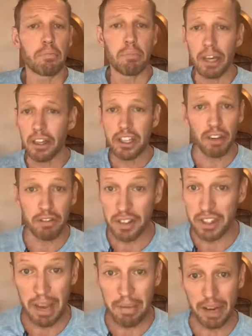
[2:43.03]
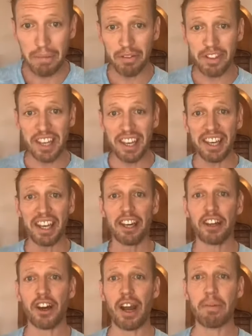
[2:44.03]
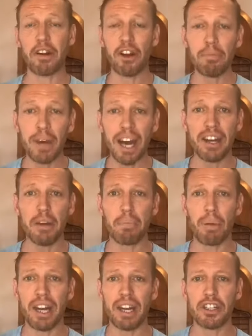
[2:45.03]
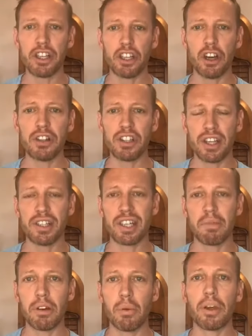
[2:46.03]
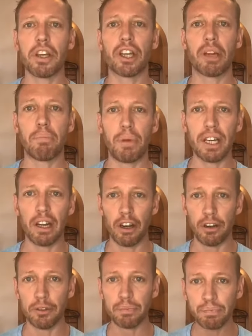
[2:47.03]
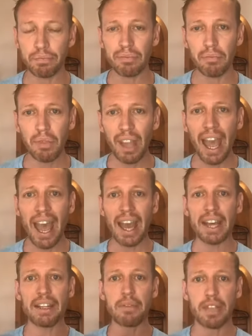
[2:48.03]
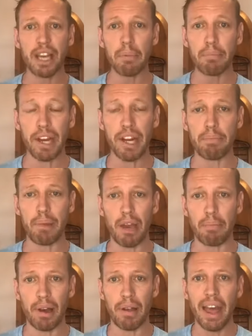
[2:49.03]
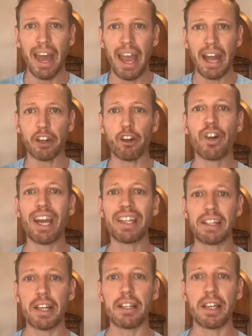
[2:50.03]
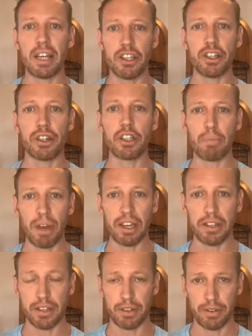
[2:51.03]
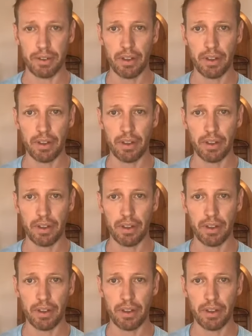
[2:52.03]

make yourself the same cup of tea, grab a notepad and a pen, and just go and sit somewhere where you can be alone and take a pen and paper and create an intentional space.